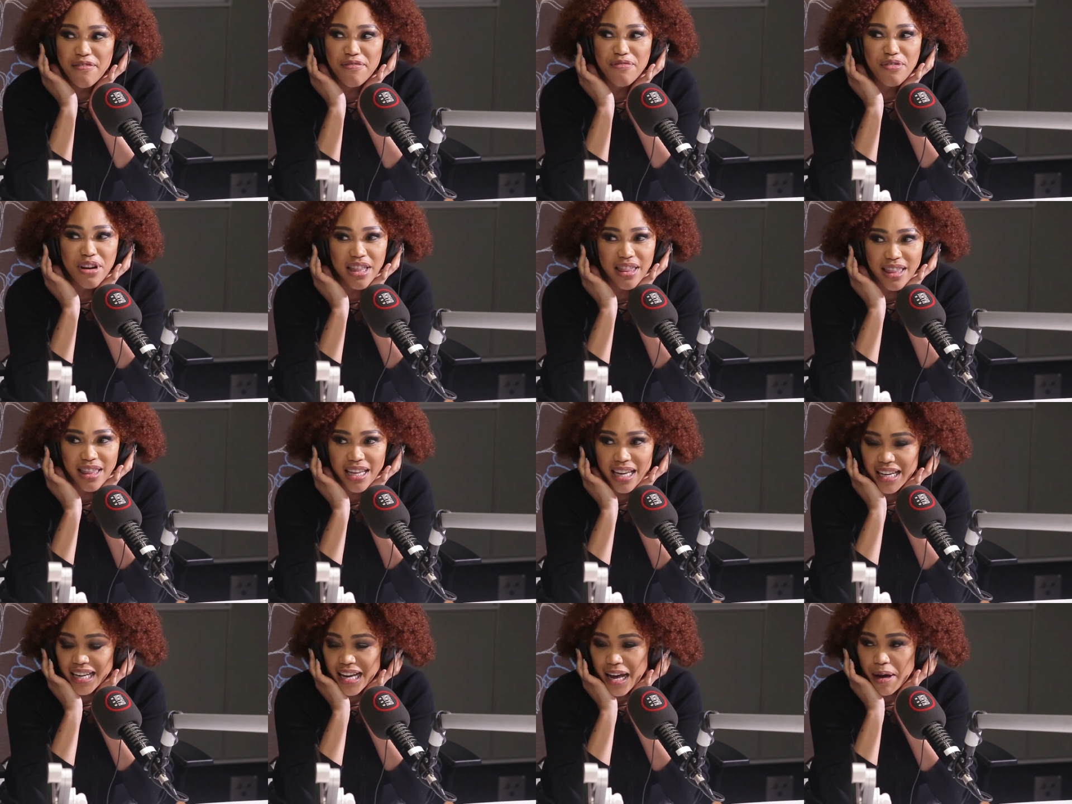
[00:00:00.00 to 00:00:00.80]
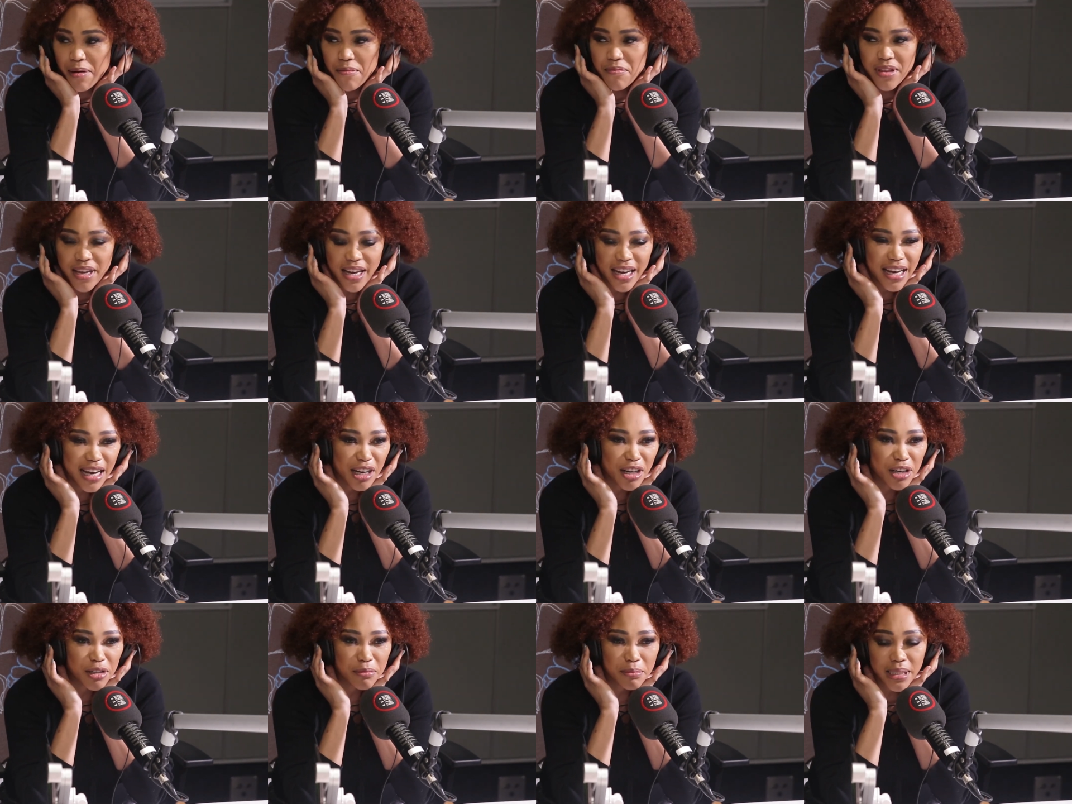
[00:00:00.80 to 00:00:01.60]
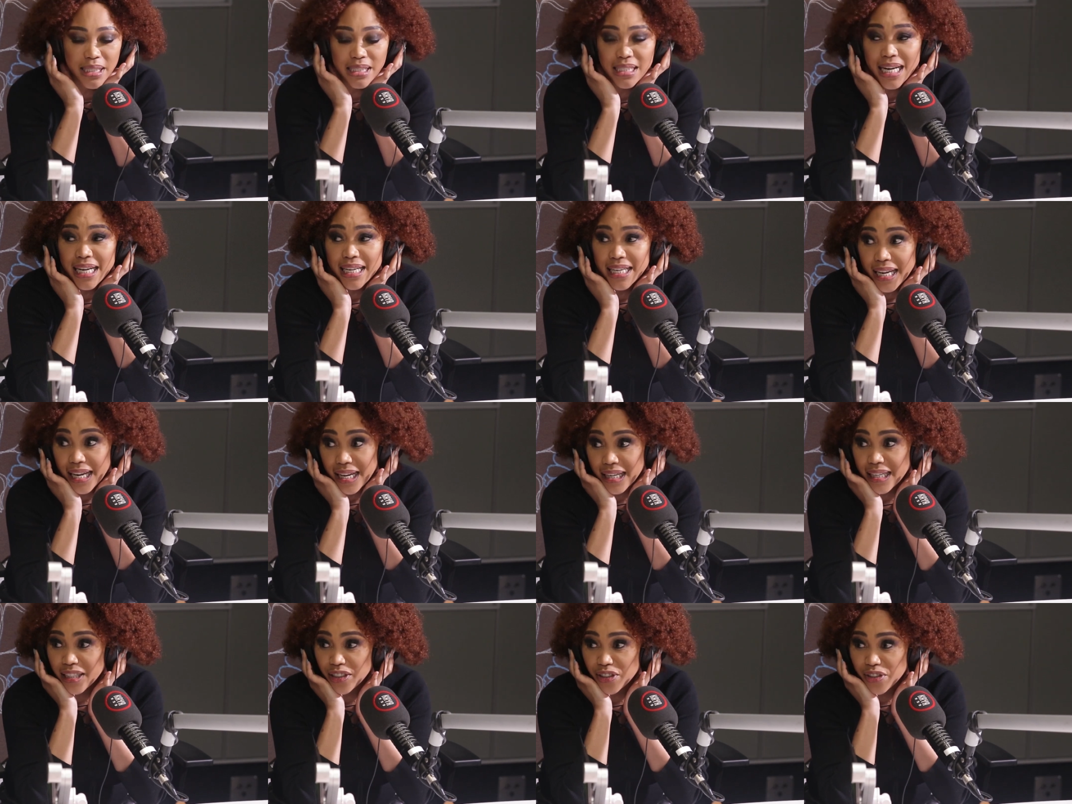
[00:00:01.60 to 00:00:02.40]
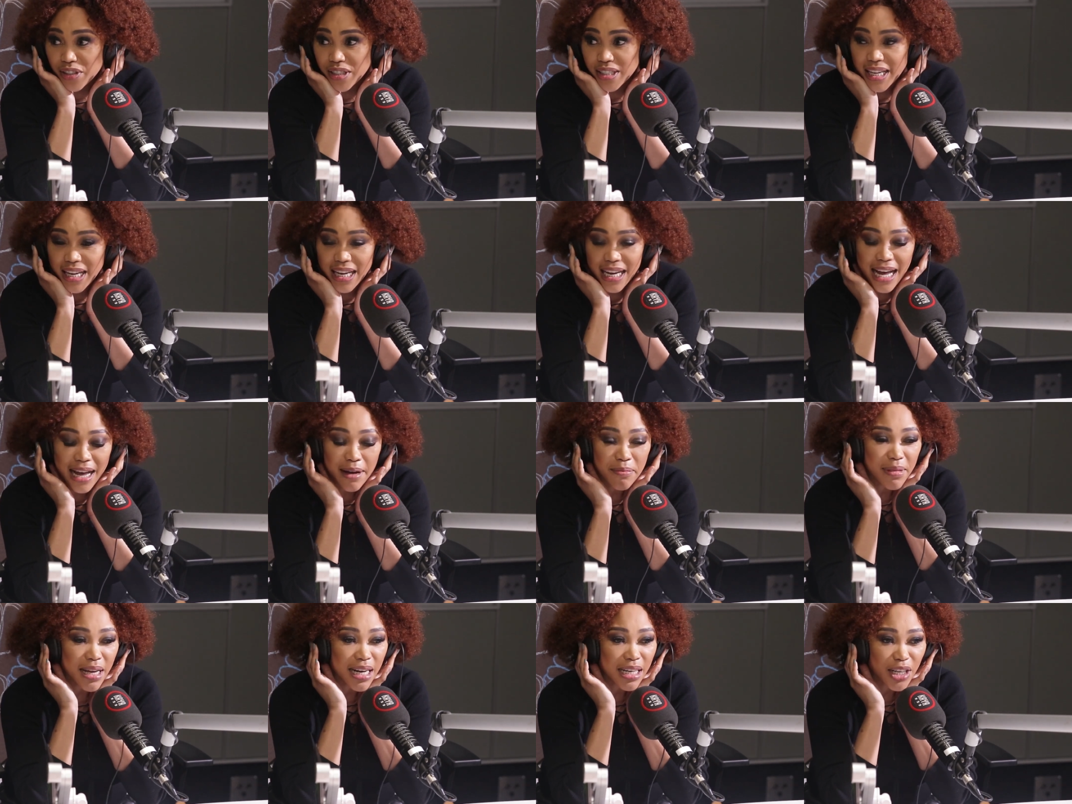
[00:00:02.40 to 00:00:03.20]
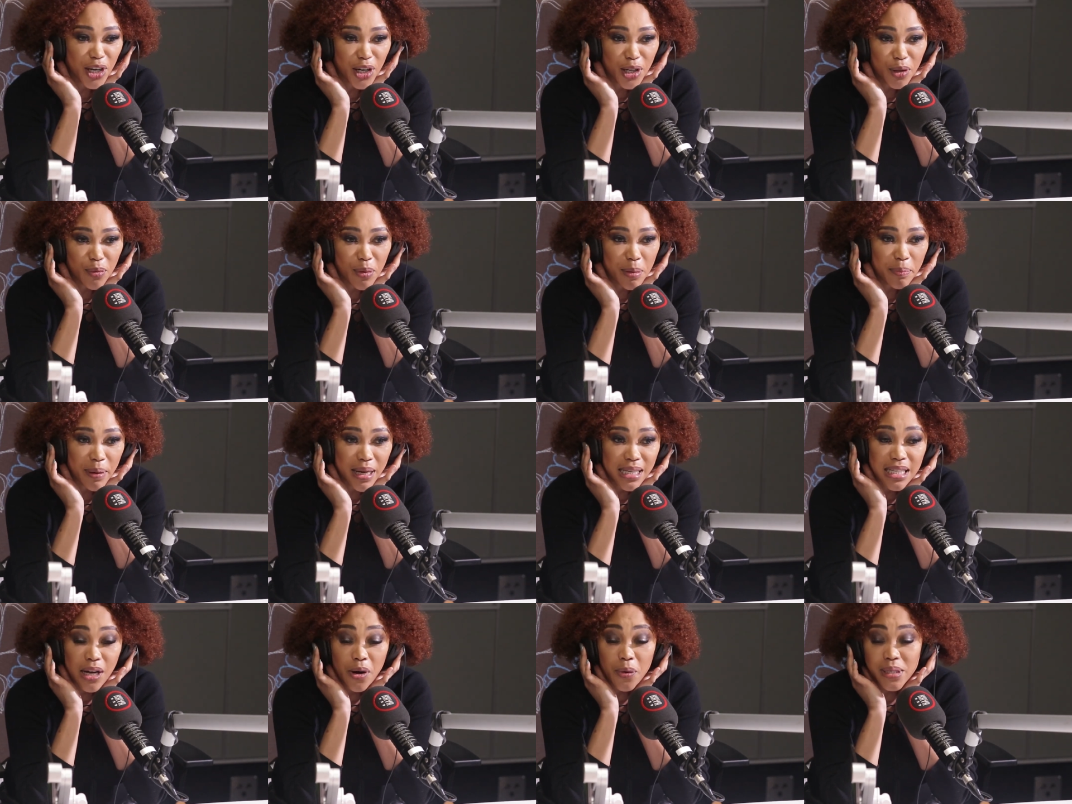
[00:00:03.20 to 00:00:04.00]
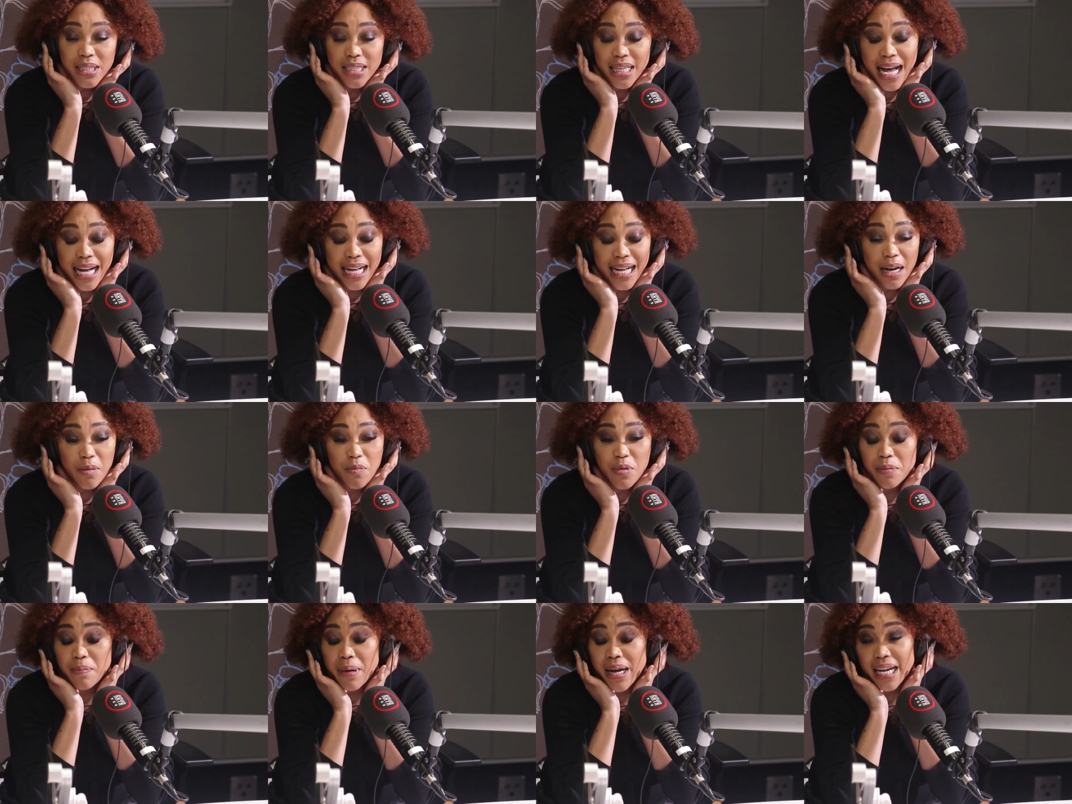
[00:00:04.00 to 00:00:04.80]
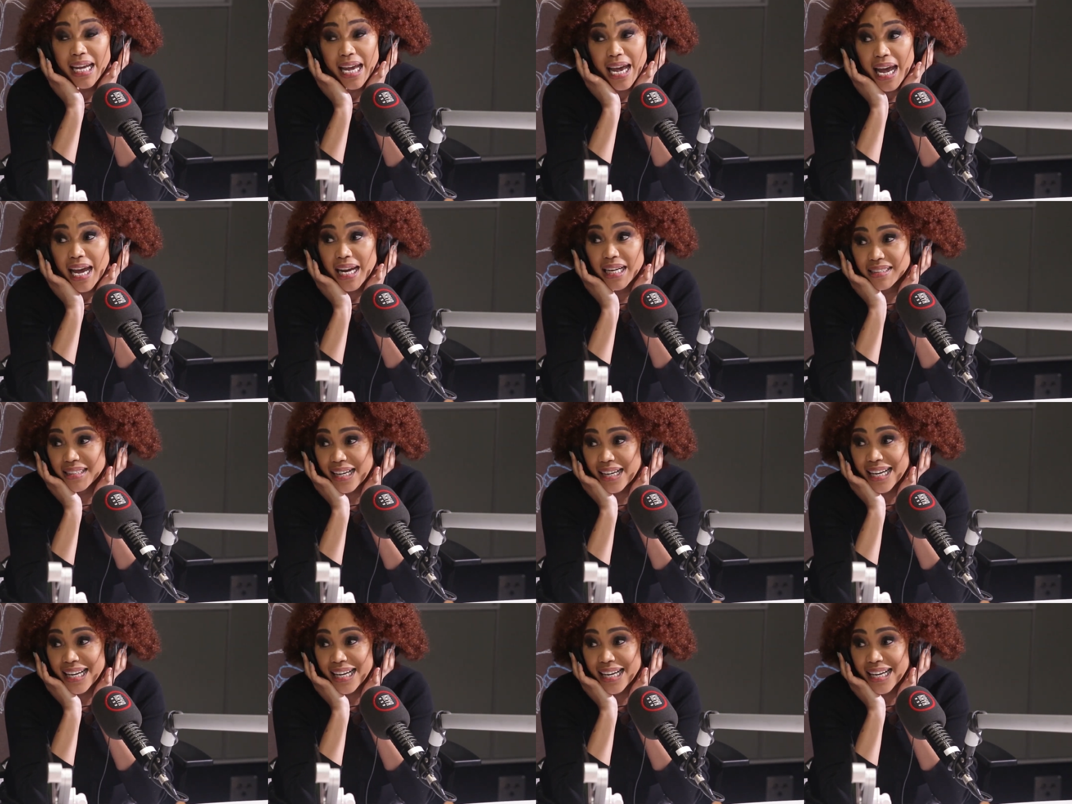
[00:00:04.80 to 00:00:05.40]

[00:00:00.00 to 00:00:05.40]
Everything. I'm there, commit. Again, like you're saying, I'm that girl with us. I always say I come with my gang.